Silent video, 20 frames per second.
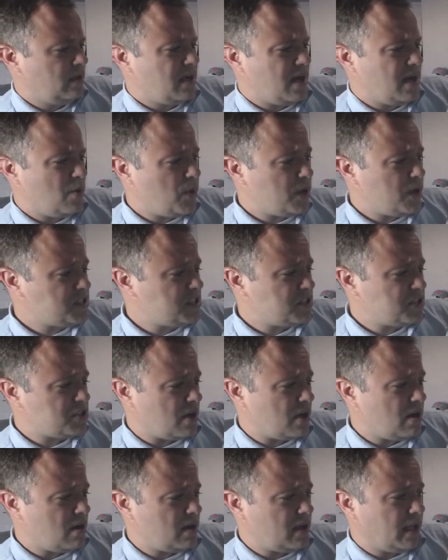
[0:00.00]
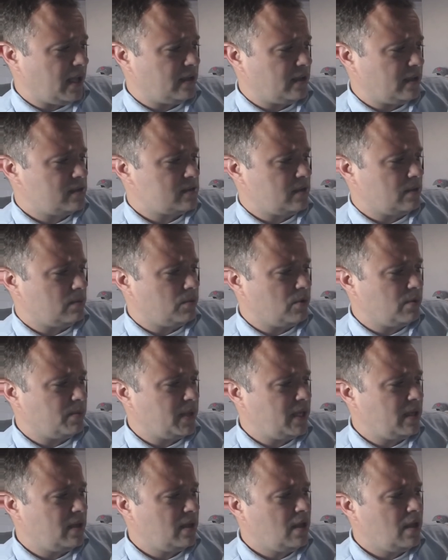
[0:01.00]
"I wasn't talking," said
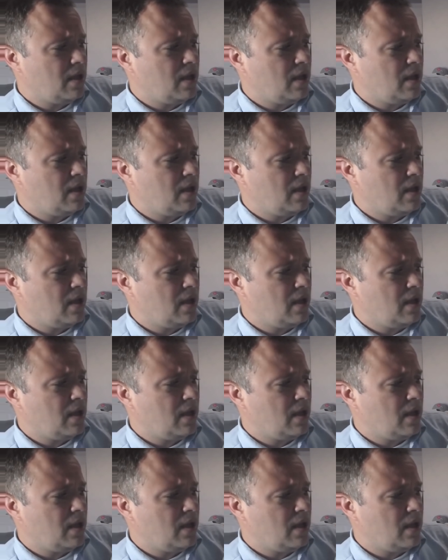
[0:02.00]
Ruby.